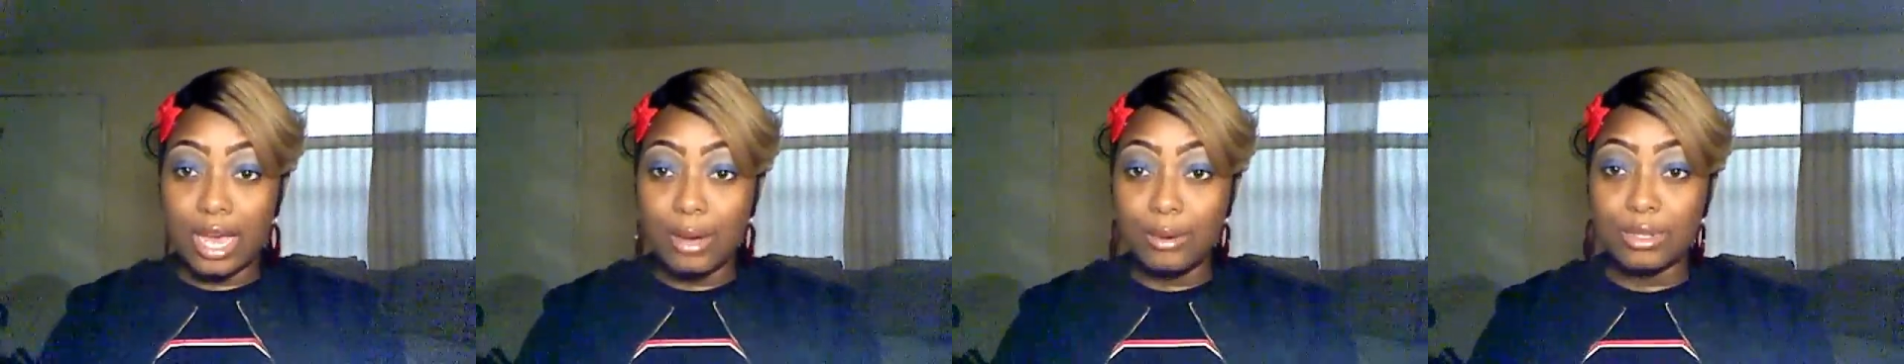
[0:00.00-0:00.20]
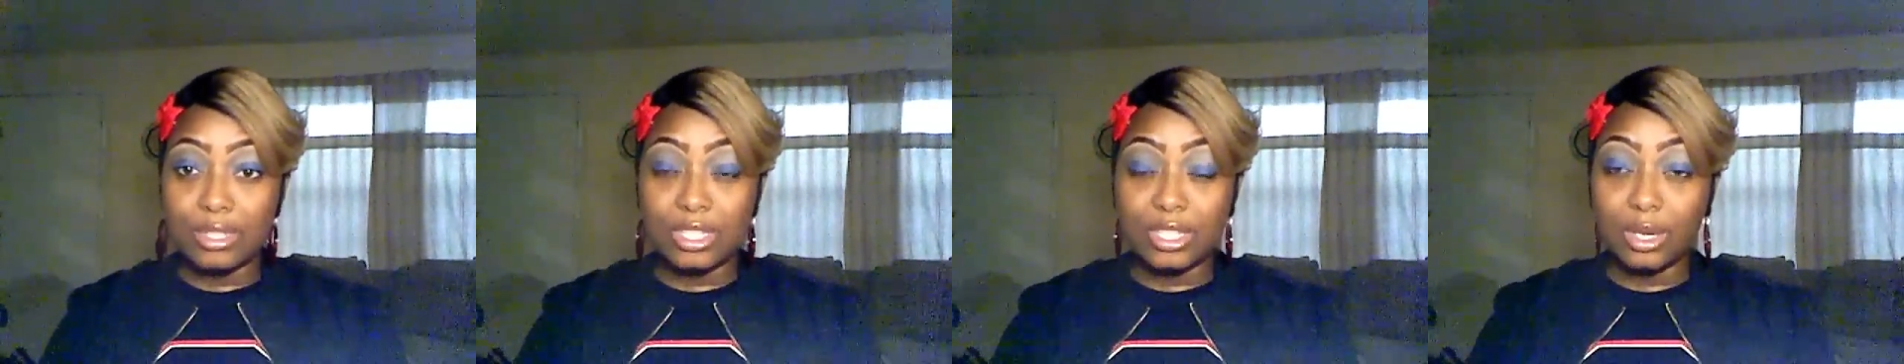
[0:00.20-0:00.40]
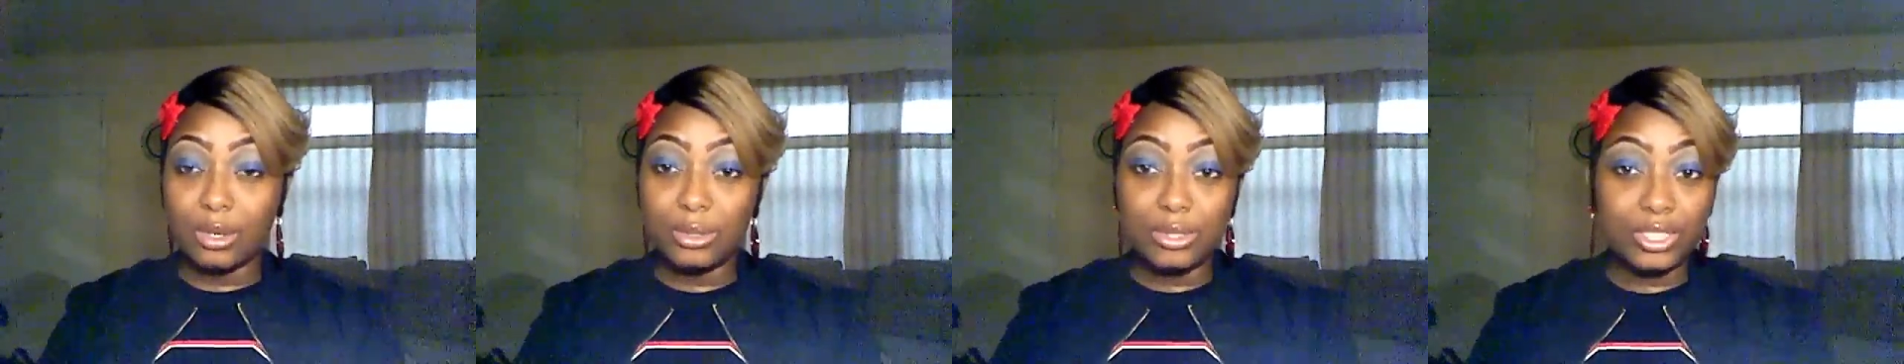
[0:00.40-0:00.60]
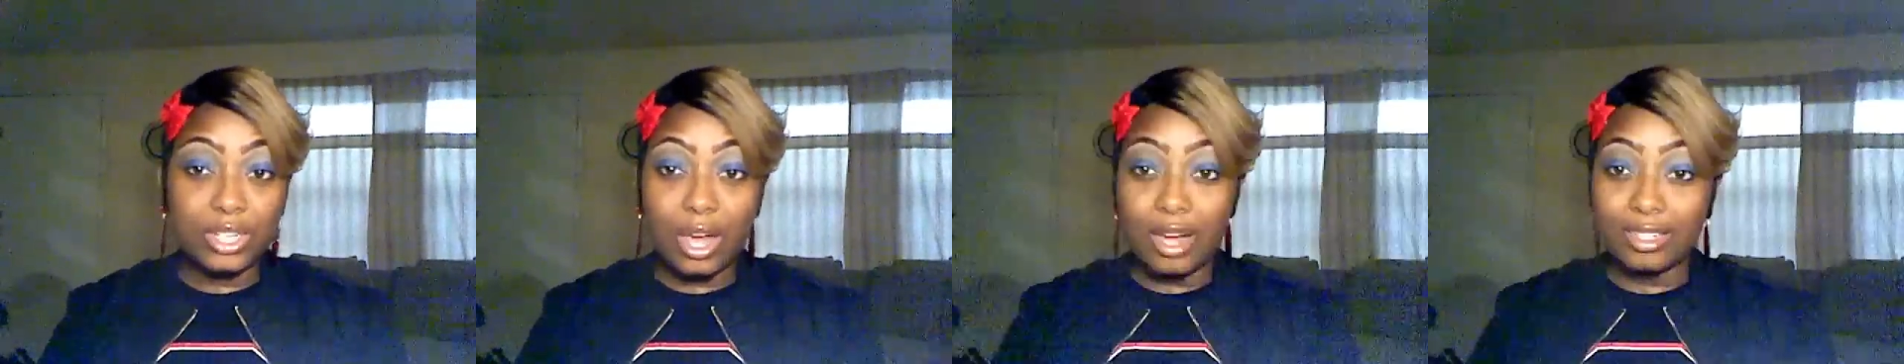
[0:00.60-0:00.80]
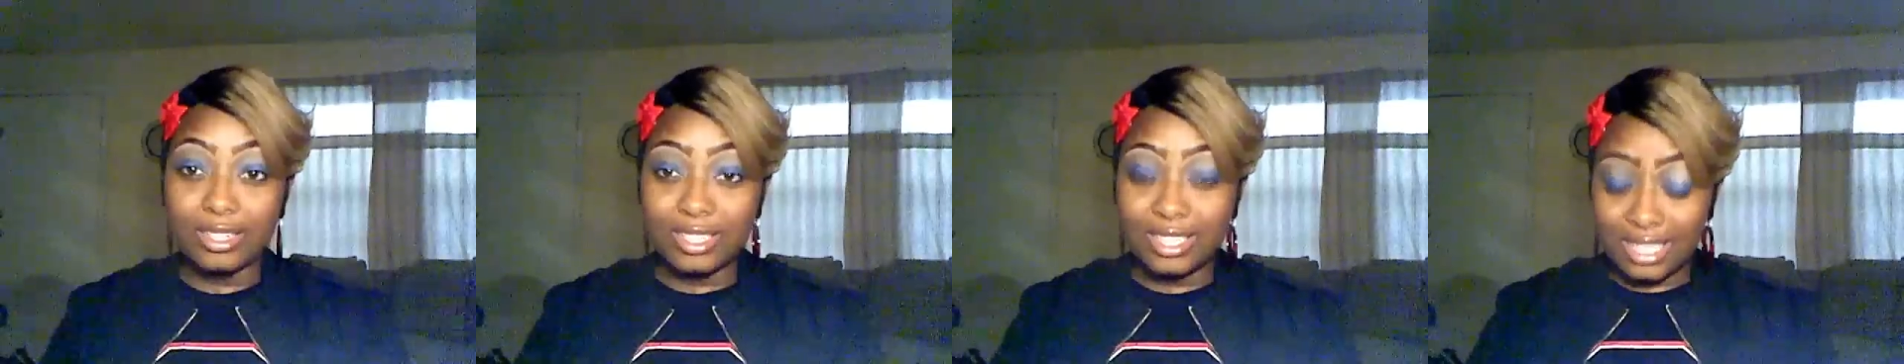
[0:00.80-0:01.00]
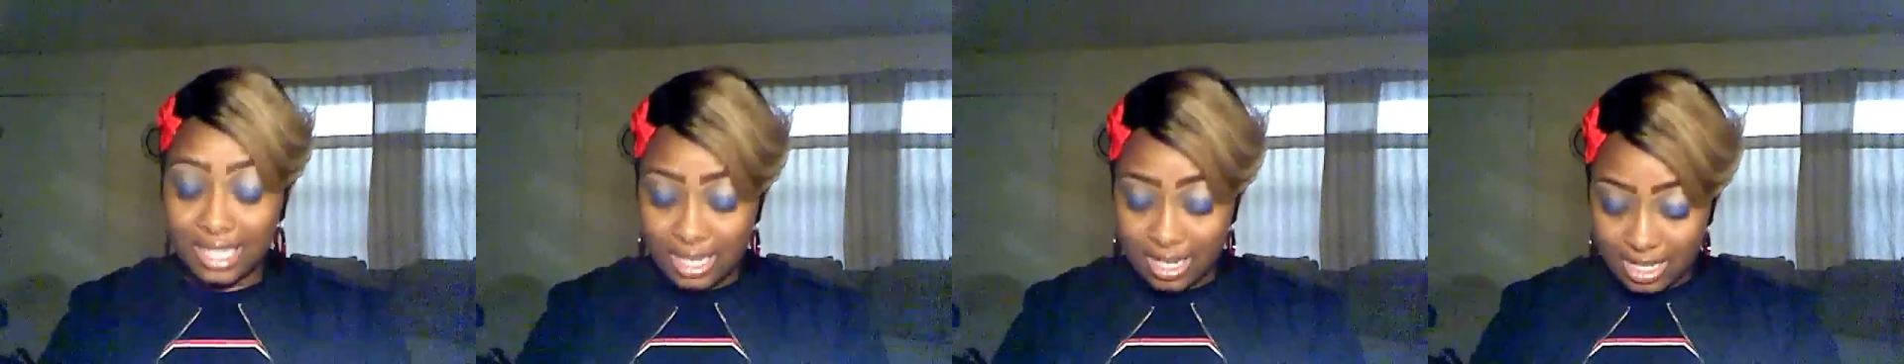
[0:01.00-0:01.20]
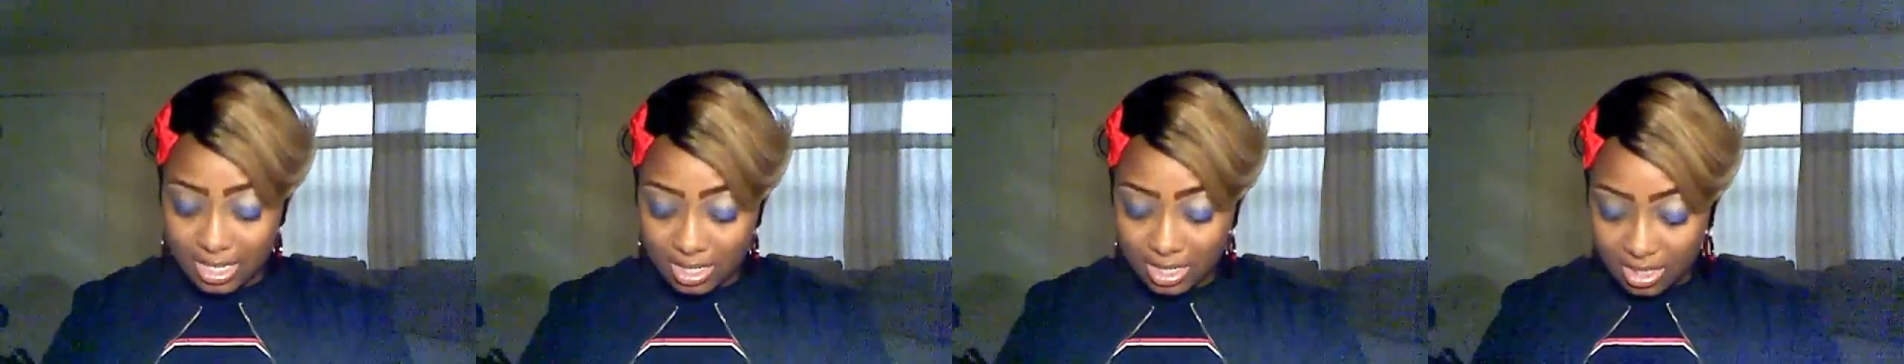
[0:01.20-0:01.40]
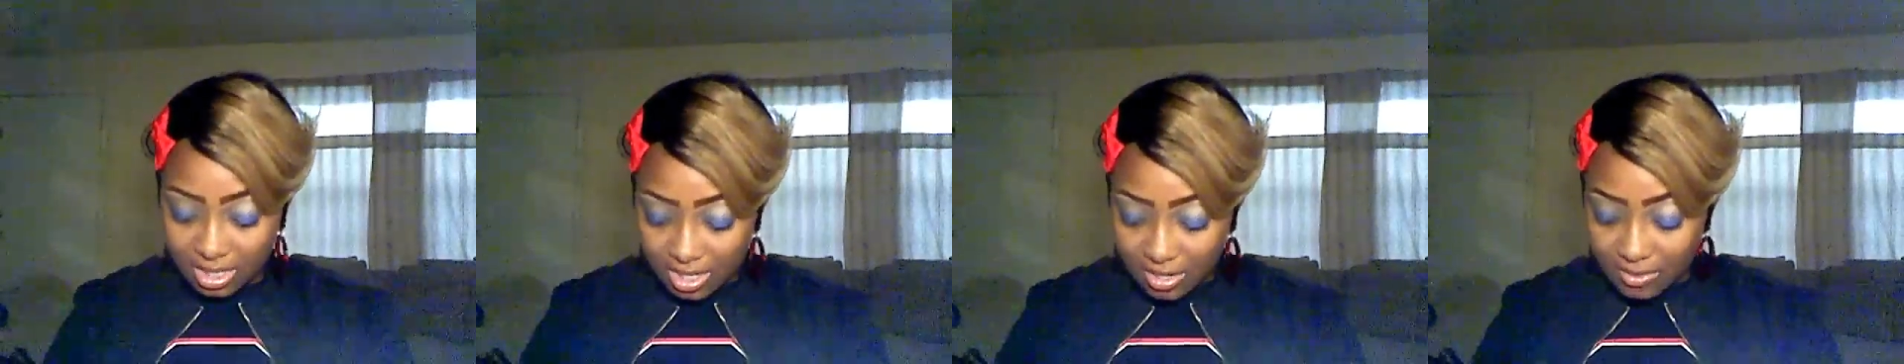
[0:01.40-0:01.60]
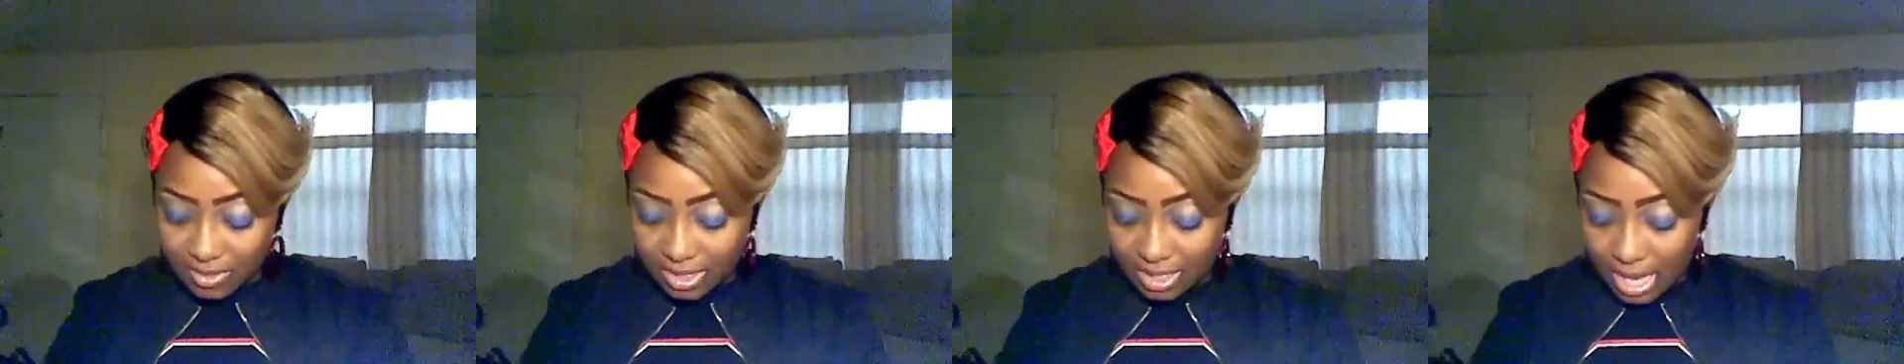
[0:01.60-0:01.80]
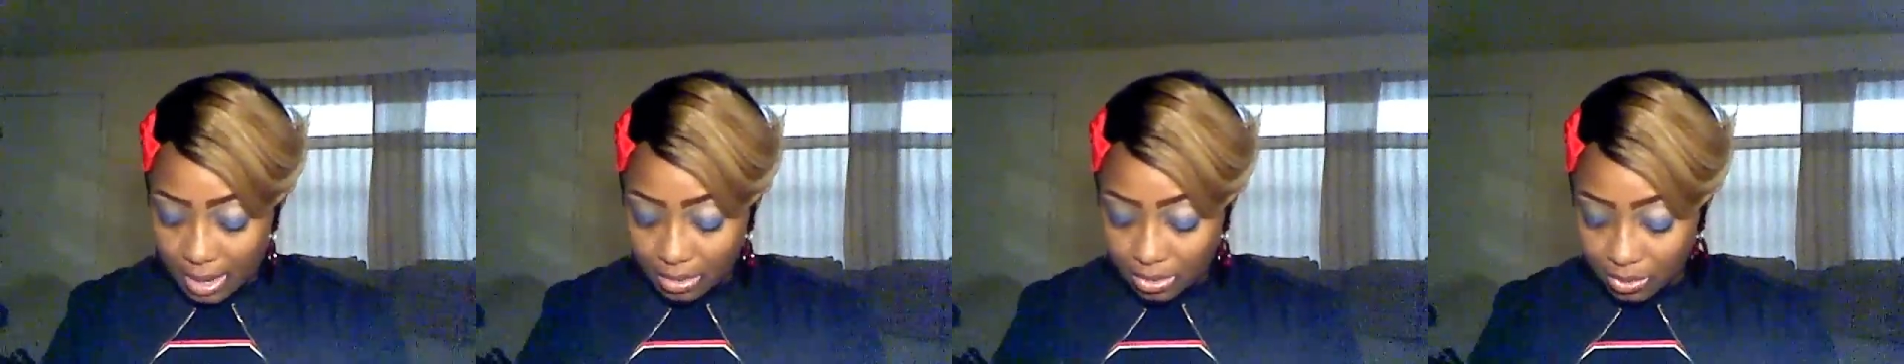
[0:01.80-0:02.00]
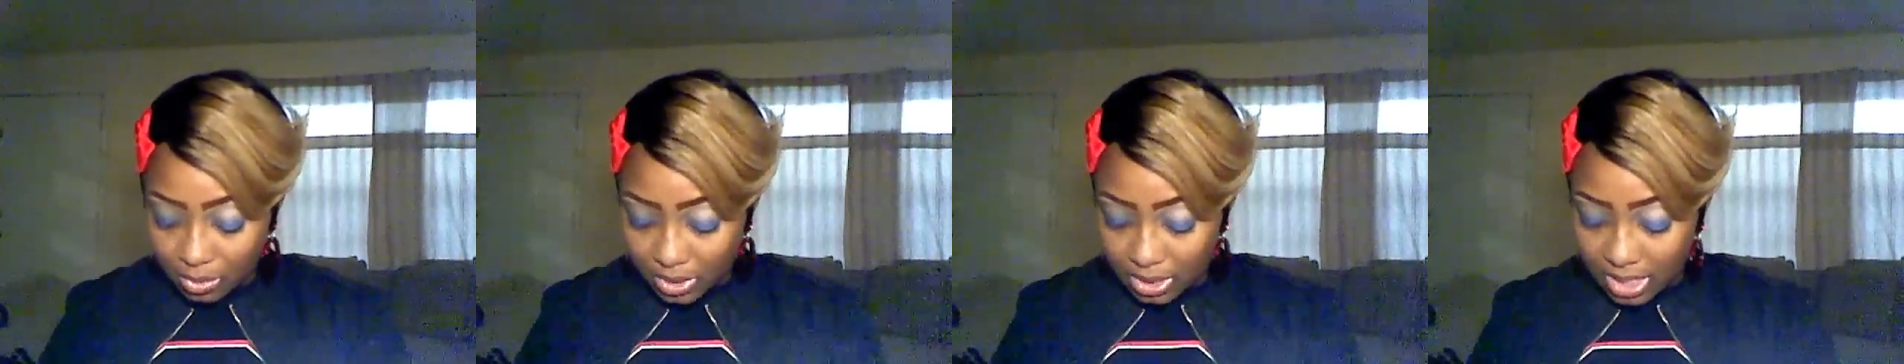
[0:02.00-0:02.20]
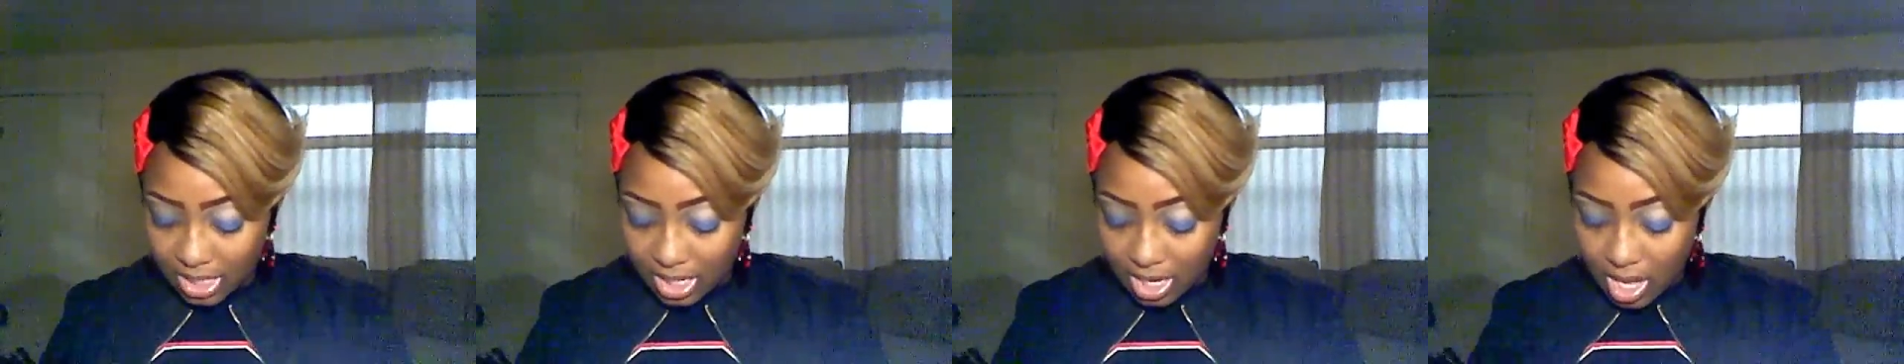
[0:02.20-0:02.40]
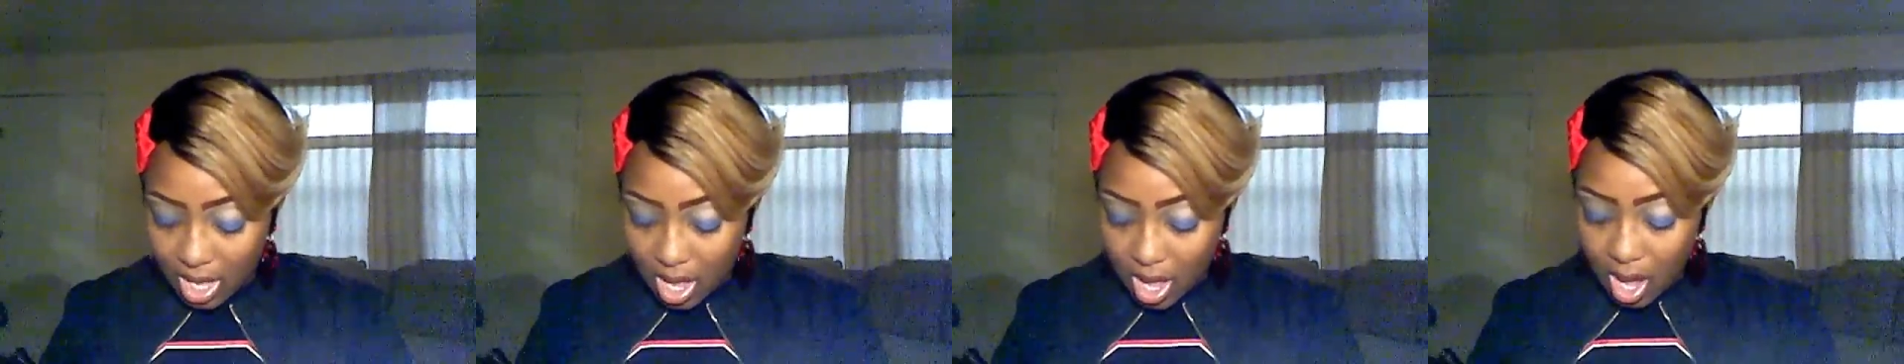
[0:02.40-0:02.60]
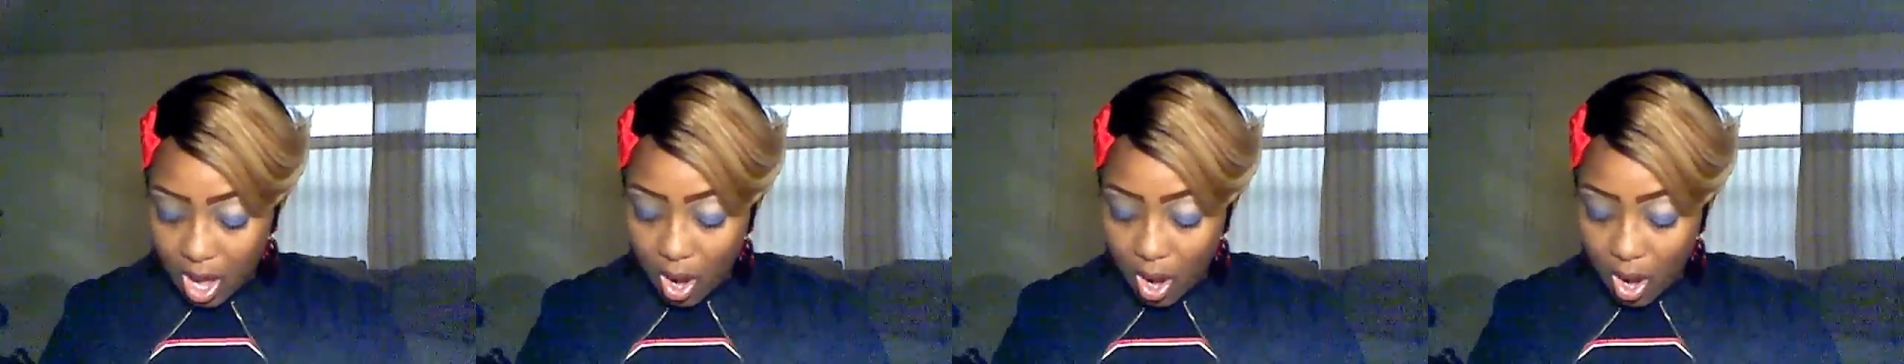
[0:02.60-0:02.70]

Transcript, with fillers: And I was so shocked to see this stuff because I was really